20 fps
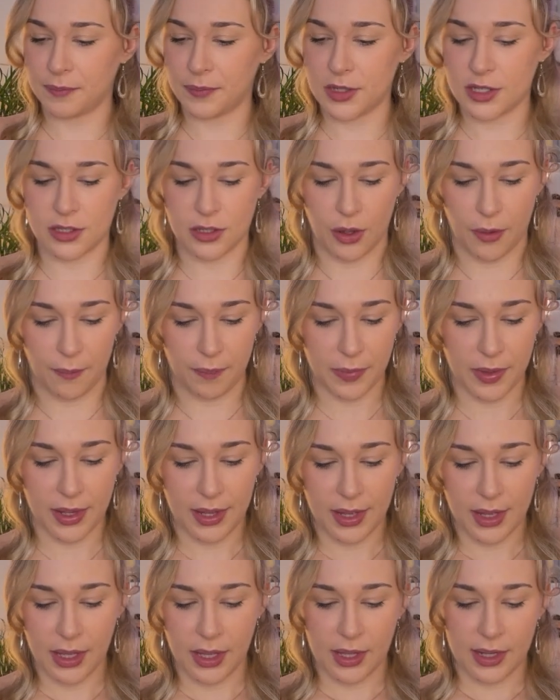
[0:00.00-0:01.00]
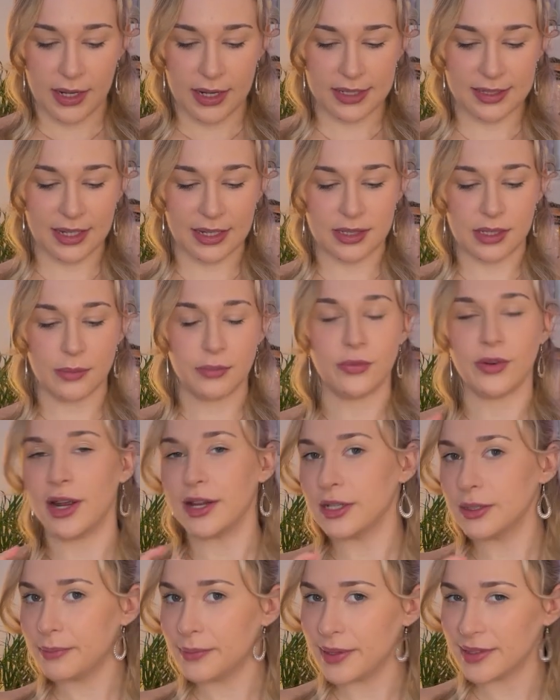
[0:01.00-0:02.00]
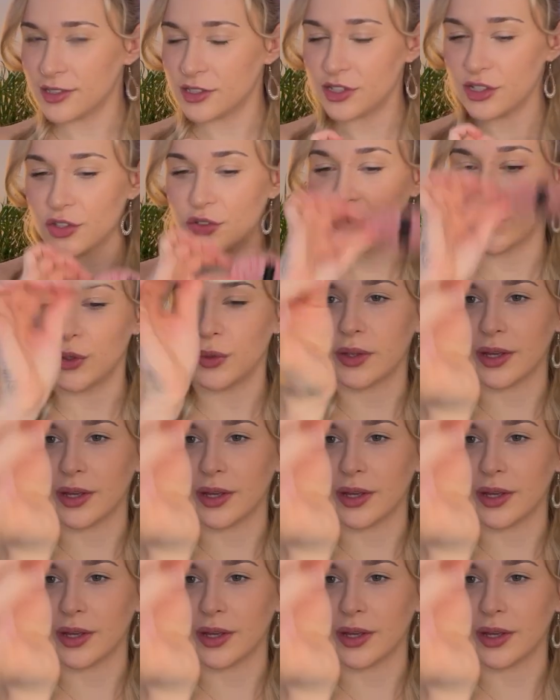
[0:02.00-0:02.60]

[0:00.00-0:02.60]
So let's get some random messages for you